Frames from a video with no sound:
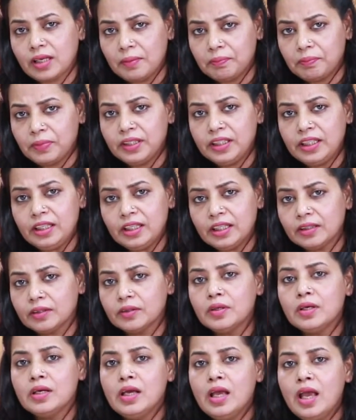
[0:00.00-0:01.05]
company,
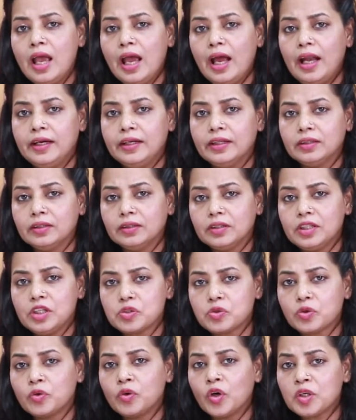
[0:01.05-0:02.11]
and he
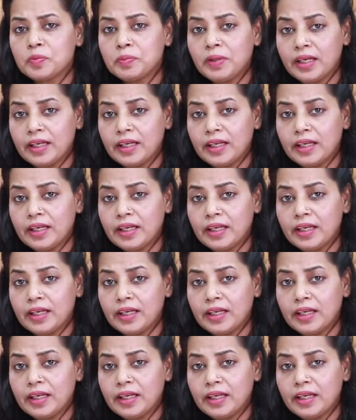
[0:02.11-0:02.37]
should not be